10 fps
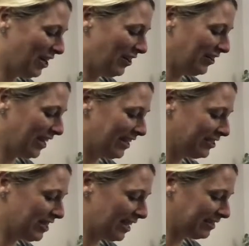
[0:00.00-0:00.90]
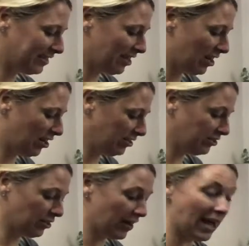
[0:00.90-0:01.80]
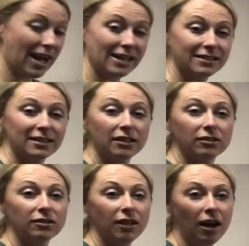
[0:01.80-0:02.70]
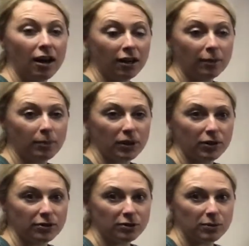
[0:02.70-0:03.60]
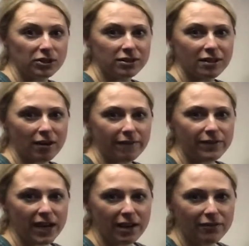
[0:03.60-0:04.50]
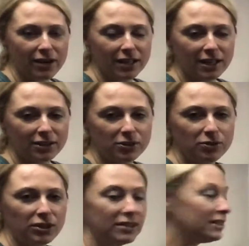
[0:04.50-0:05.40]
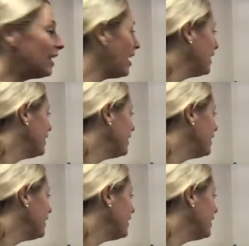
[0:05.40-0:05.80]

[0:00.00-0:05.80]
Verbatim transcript: Okay, Jackson oh, also has log pose, which is our favorite because you just lie